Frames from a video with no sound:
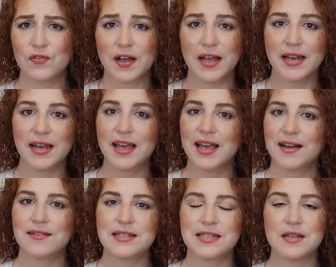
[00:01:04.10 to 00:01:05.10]
fun. It
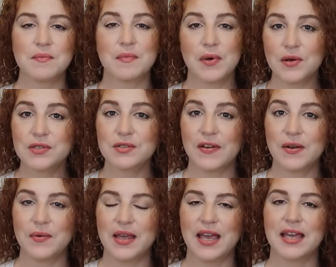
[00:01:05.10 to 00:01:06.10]
was the most fun
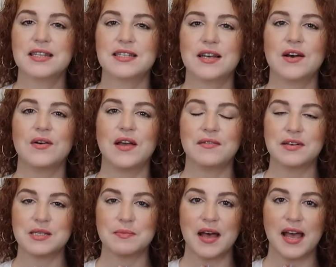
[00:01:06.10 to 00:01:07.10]
weekend. So it
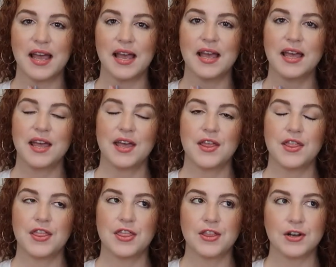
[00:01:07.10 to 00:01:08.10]
was my
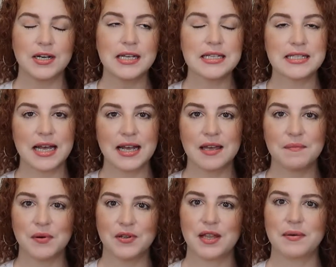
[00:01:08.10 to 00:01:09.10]
32nd
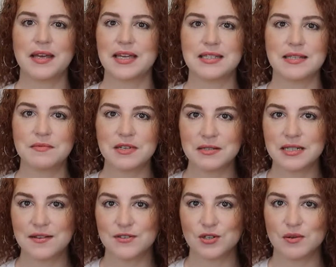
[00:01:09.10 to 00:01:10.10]
birthday weekend. Sometimes
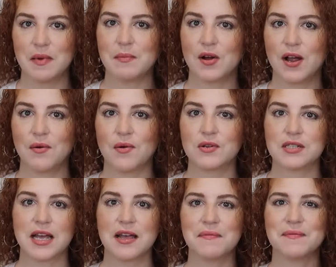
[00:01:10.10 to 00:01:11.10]
I have to remember how old
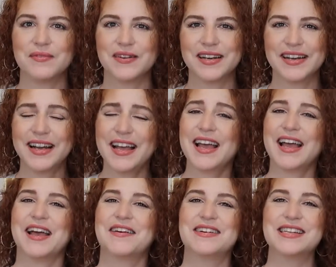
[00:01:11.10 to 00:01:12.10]
I am.
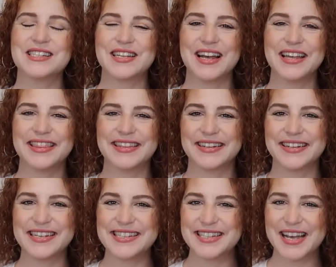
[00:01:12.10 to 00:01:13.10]
It was my
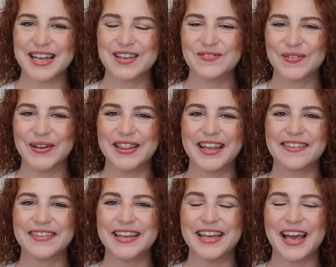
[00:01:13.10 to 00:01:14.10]
32nd birthday
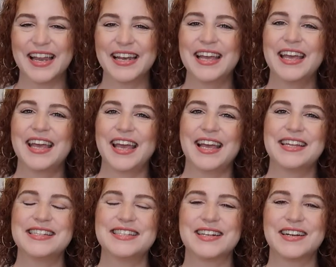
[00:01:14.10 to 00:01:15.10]
weekend.
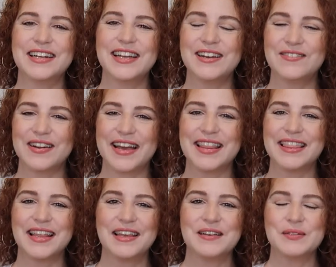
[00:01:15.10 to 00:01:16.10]
It started with
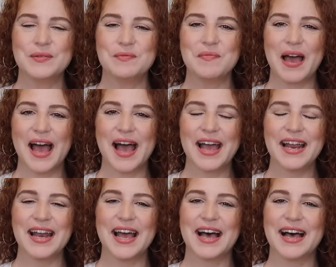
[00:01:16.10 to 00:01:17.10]

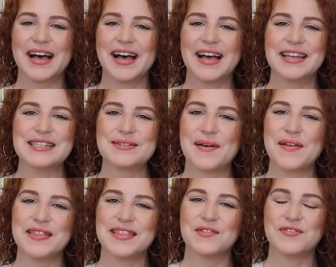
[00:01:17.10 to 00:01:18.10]
Matt
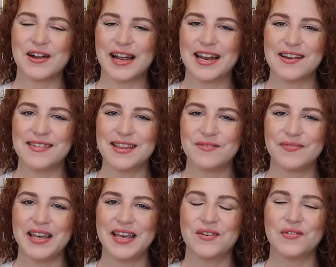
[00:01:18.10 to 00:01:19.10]
spent the Friday with
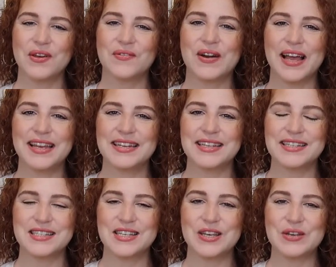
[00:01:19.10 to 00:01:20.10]
me. We went
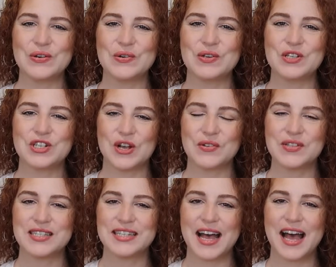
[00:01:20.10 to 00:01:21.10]
to
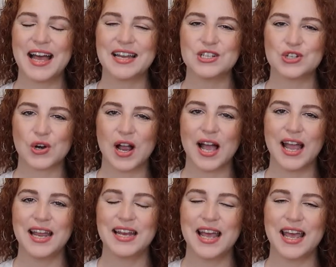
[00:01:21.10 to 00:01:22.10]
Shoenstatt
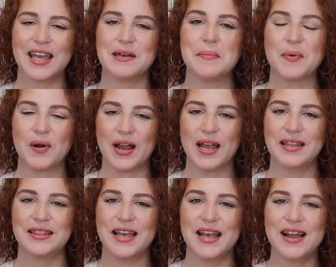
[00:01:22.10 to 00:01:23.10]
Shrine and
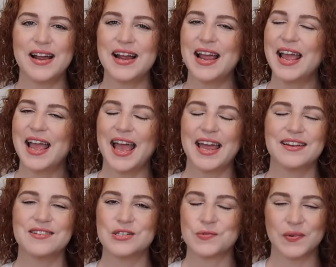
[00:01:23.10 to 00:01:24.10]
prayed there, and it
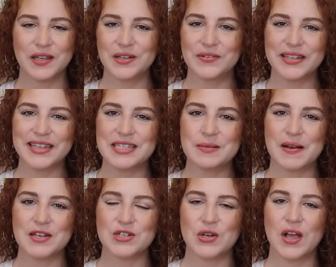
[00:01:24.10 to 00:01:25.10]
was really, really
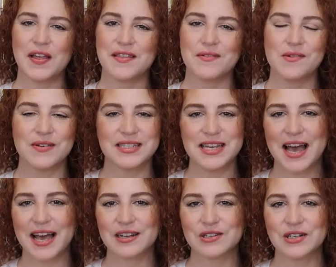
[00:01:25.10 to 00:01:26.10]
special. And then we went to
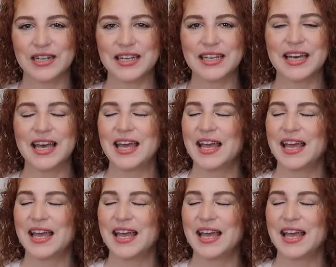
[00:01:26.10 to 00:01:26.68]
Hat Creek.